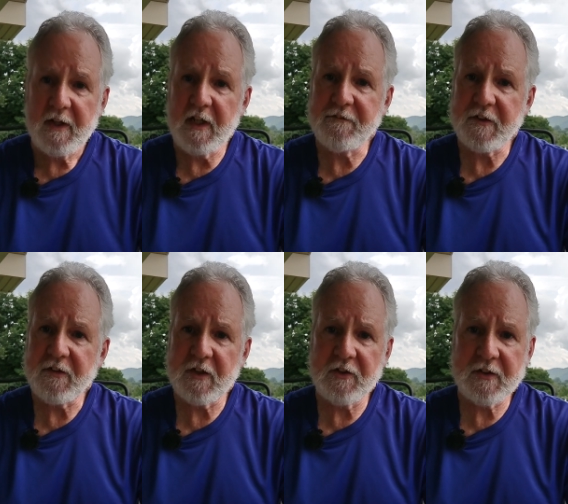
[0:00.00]
If he
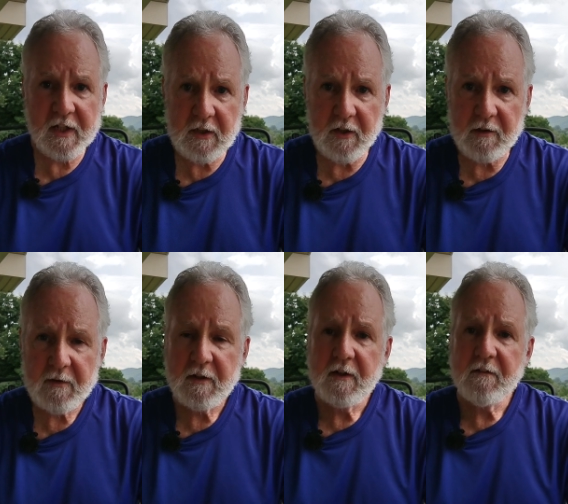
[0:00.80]
says, kill her,
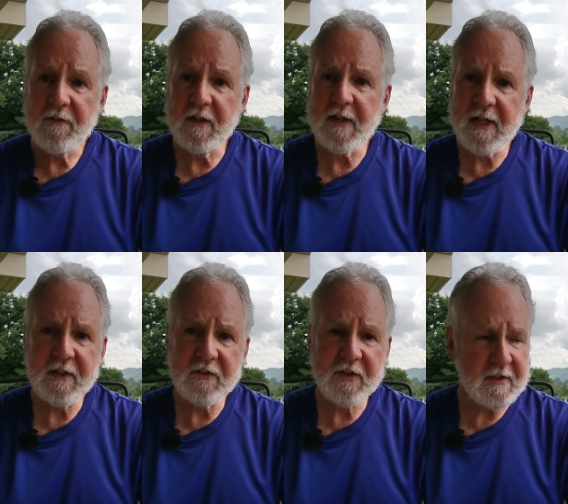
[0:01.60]
then they
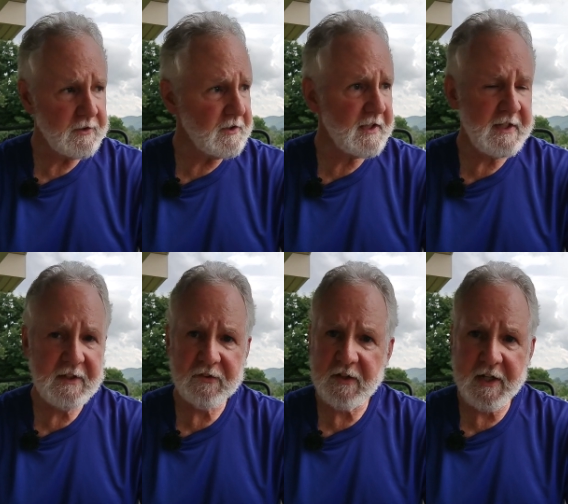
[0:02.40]
could say, look,
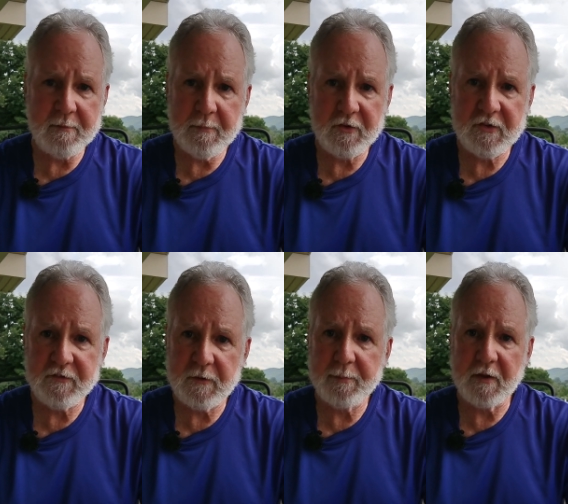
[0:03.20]
he's not a
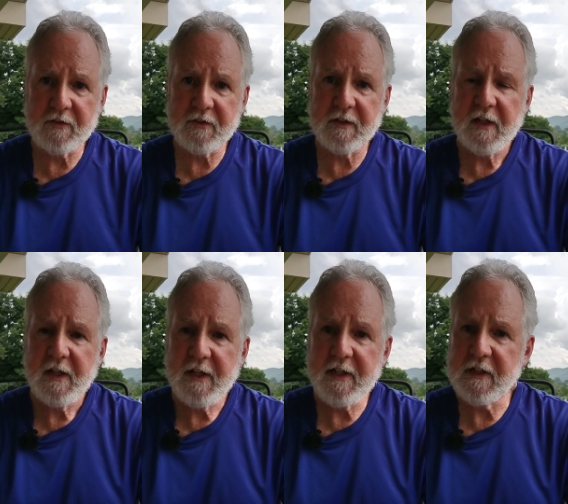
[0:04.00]
merciful person.
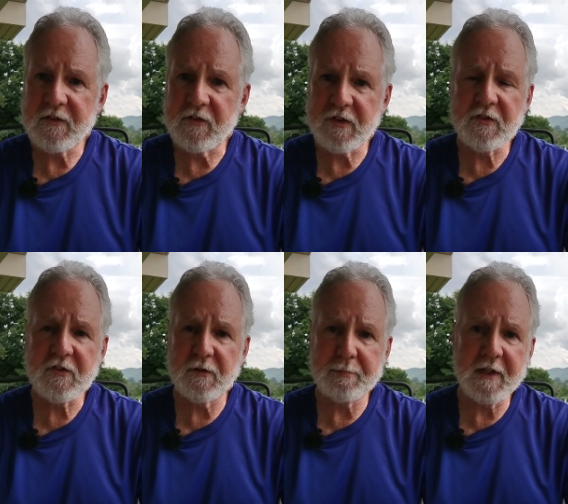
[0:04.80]
He is just
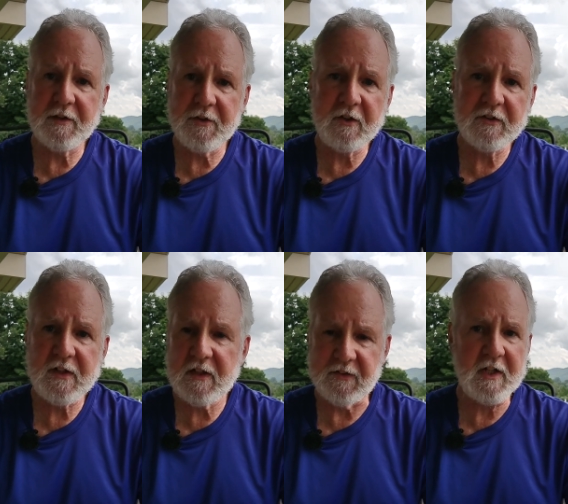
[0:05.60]
as
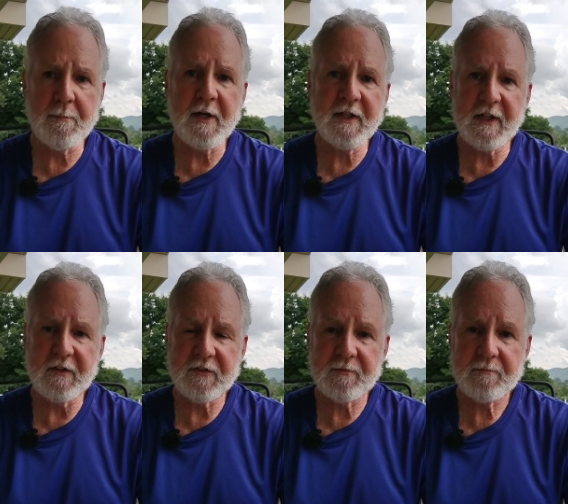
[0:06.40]
bloodthirsty as anybody
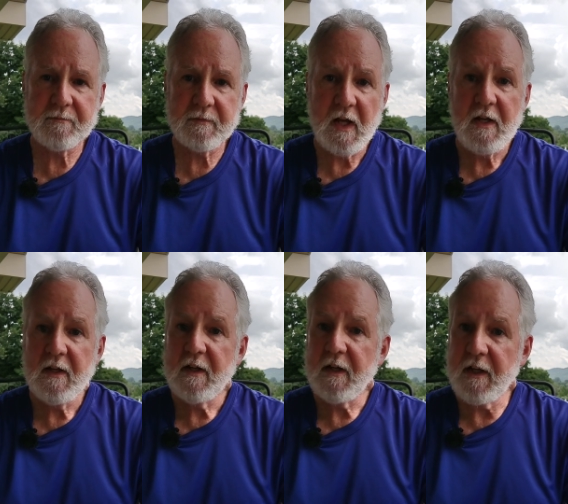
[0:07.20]
else.
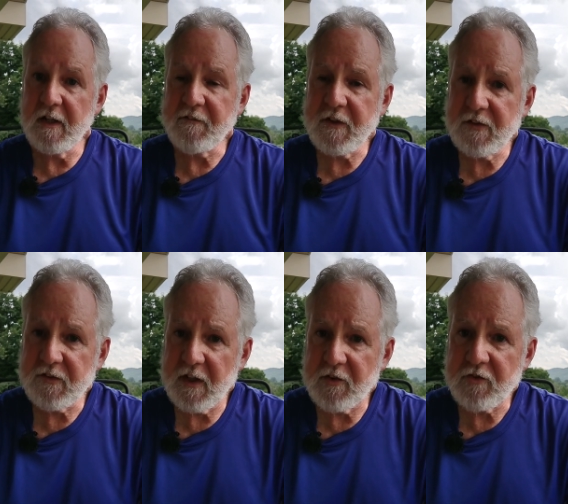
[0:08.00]
If he
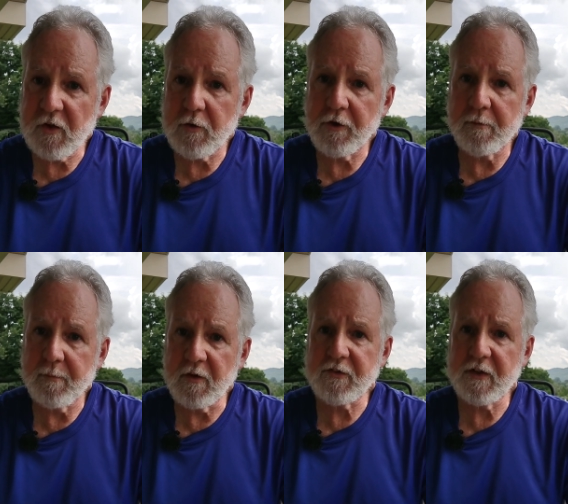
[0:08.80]
says, show her
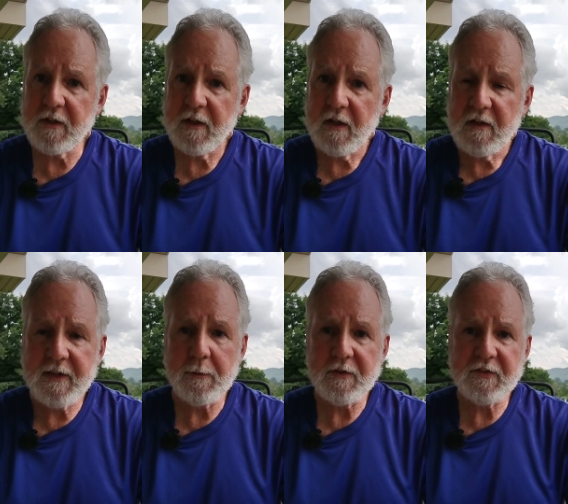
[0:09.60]
mercy,
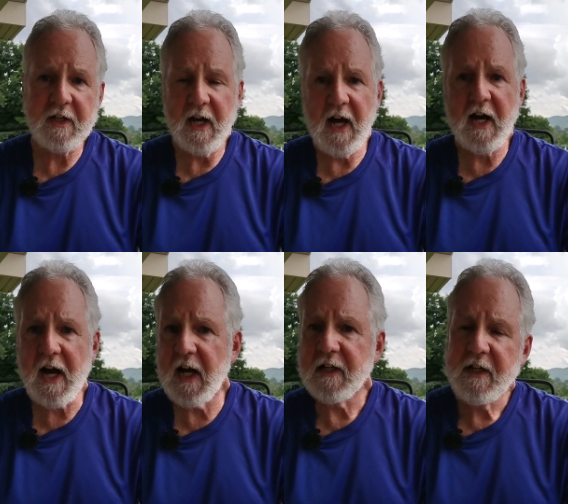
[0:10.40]
they would say,
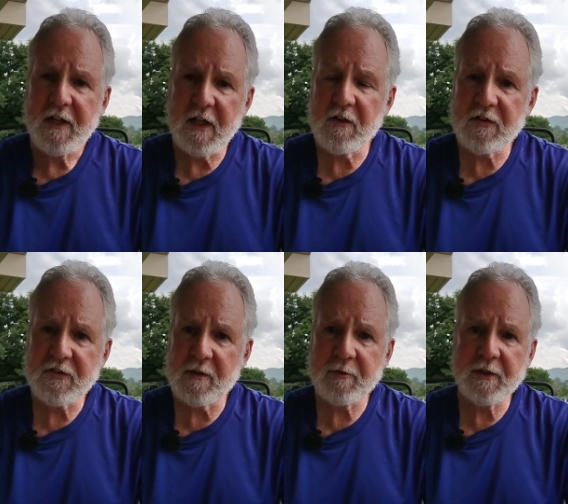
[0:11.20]
aha, here's
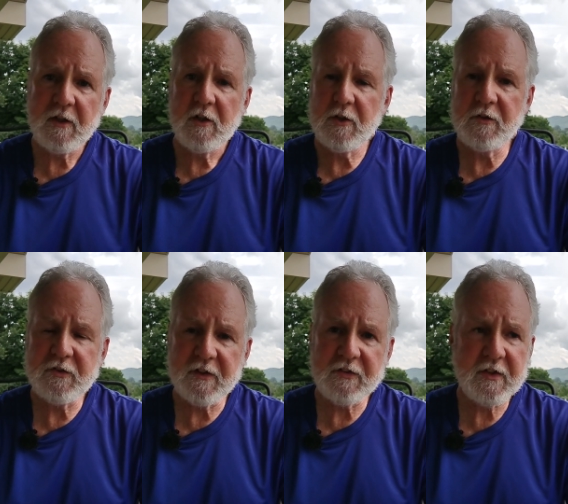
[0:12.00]
someone who
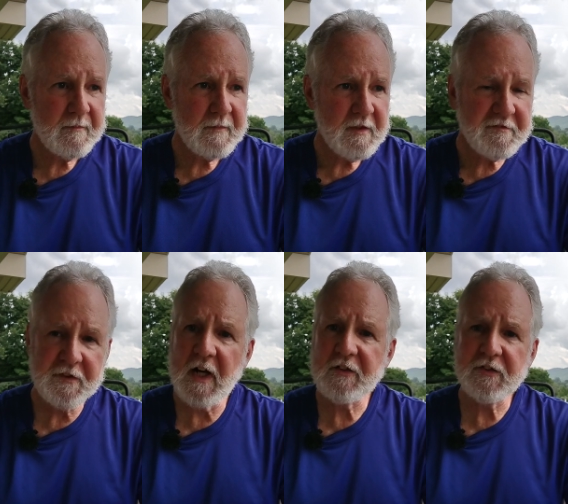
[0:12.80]
just
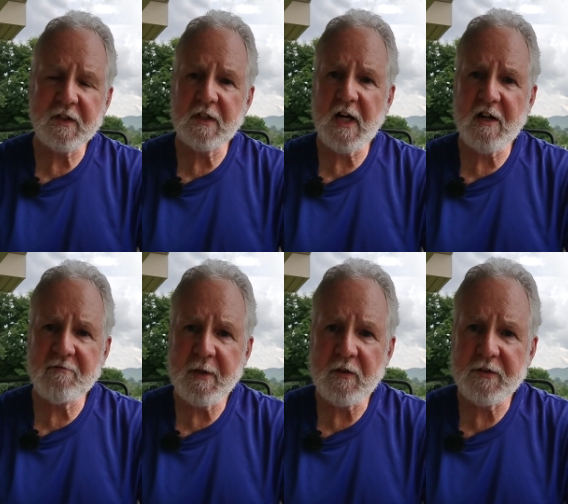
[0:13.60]
flaunts the law of
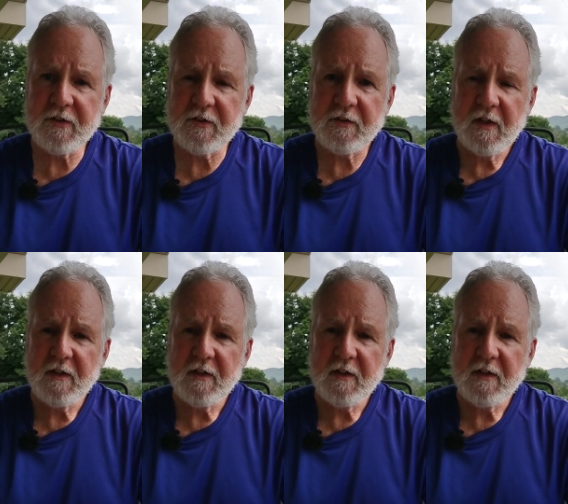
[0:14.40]
Moses,